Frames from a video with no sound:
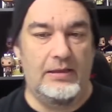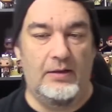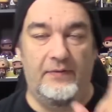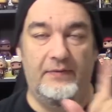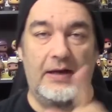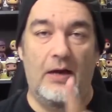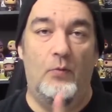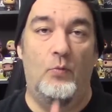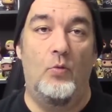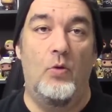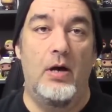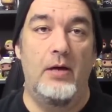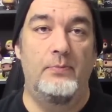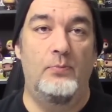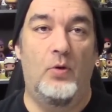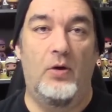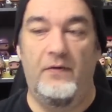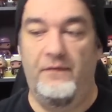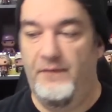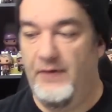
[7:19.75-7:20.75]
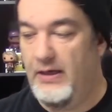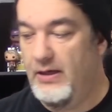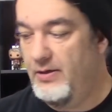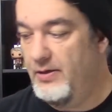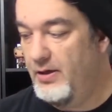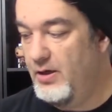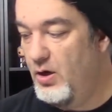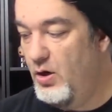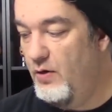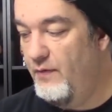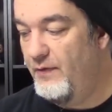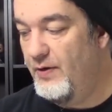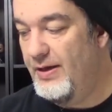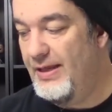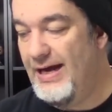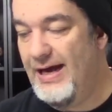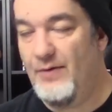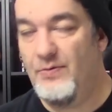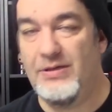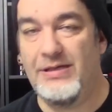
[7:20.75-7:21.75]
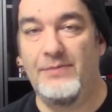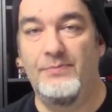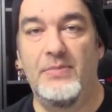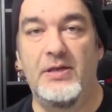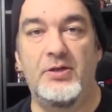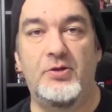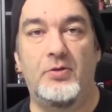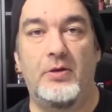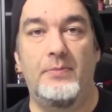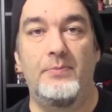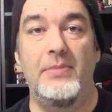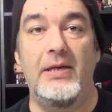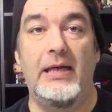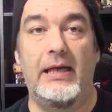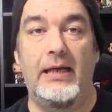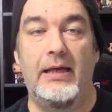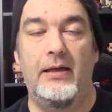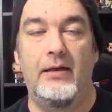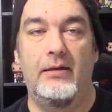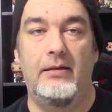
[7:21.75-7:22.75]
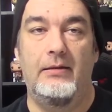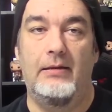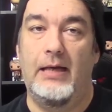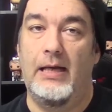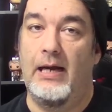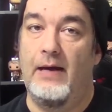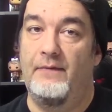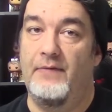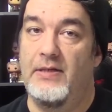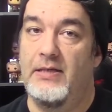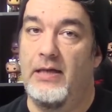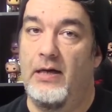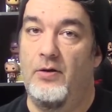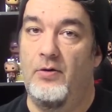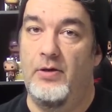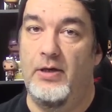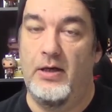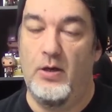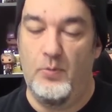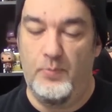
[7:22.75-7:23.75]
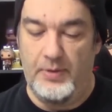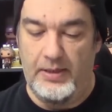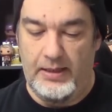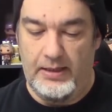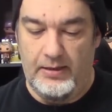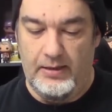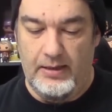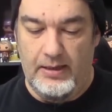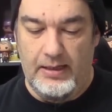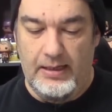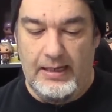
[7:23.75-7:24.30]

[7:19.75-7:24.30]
Now we've got one more figure to go over, and that was a Mystery Mini, and obviously I already opened it.